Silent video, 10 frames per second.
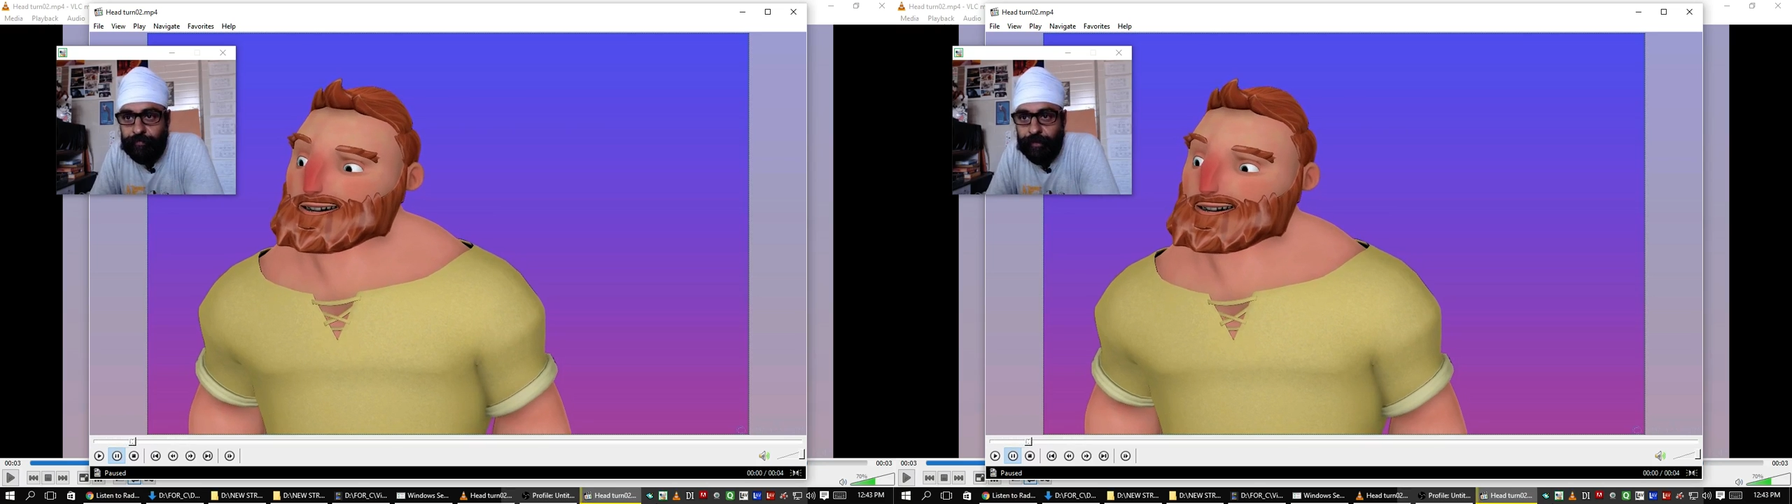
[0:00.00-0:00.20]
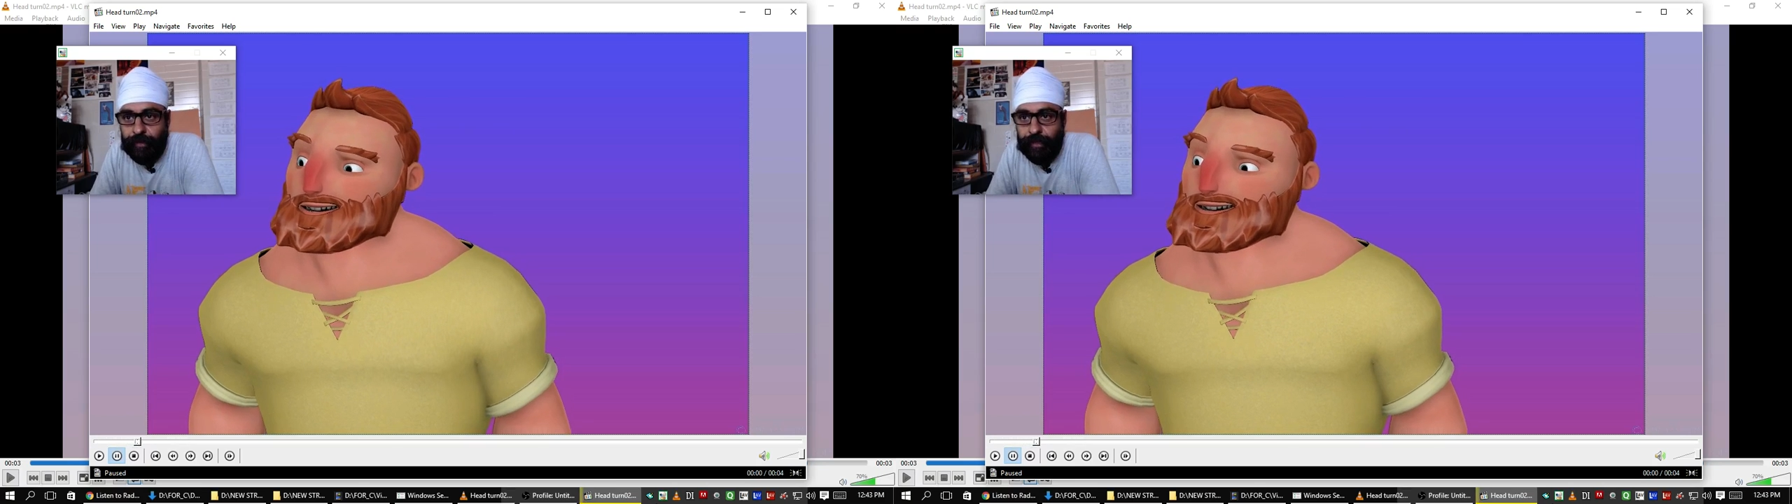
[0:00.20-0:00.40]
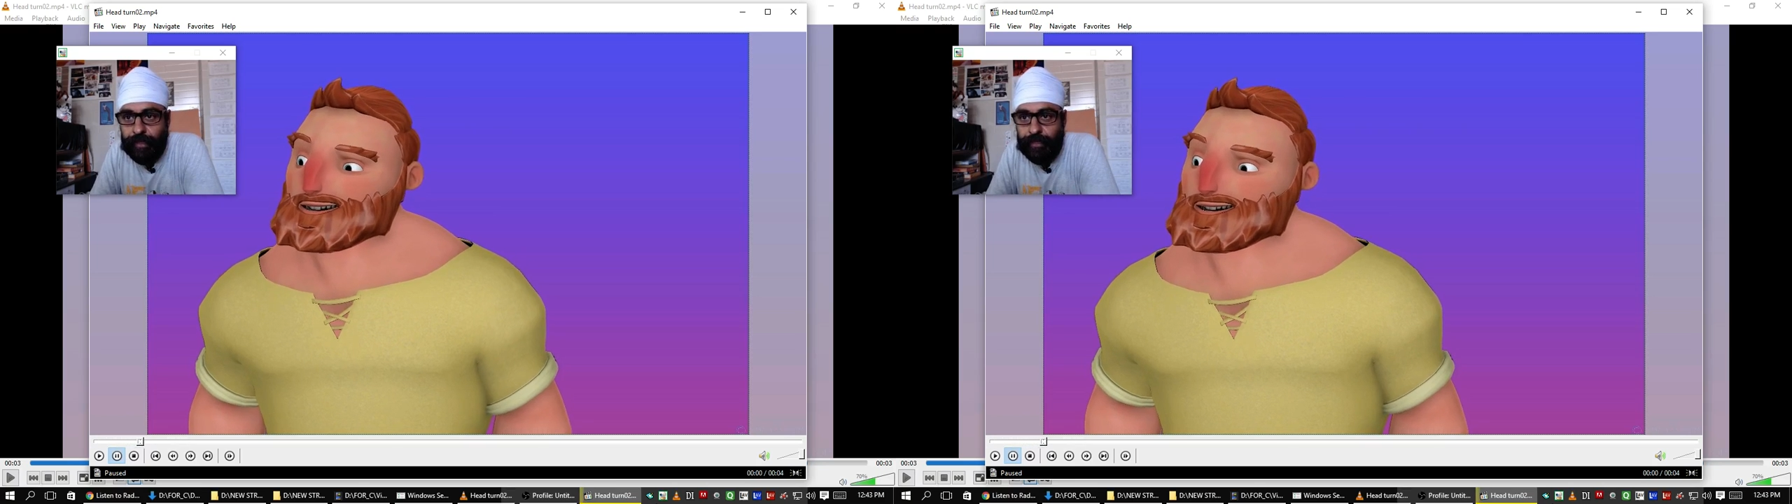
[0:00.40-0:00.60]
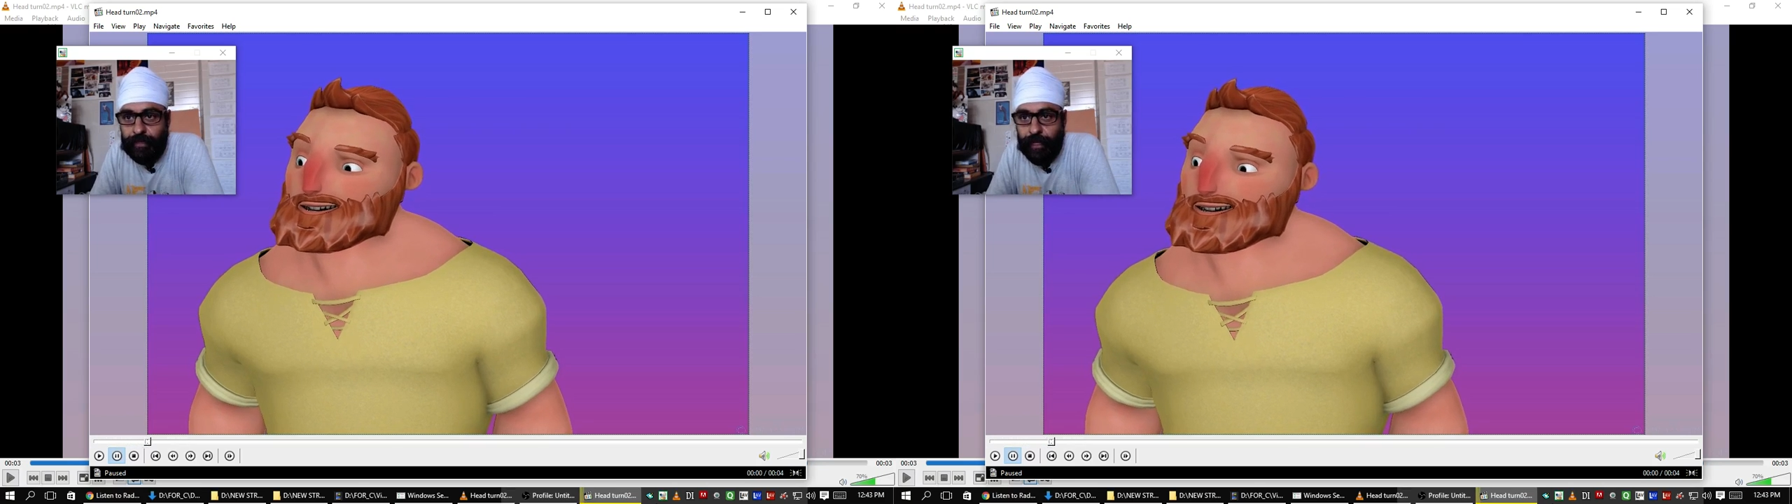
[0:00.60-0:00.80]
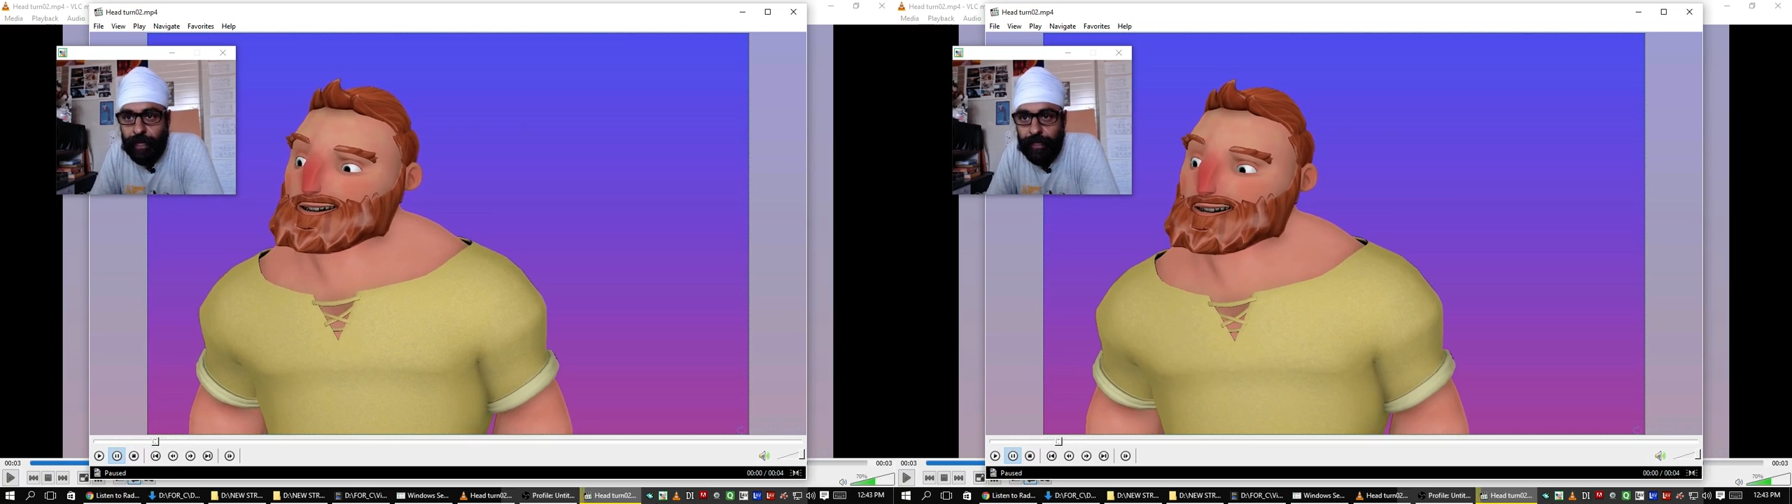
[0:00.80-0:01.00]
This guy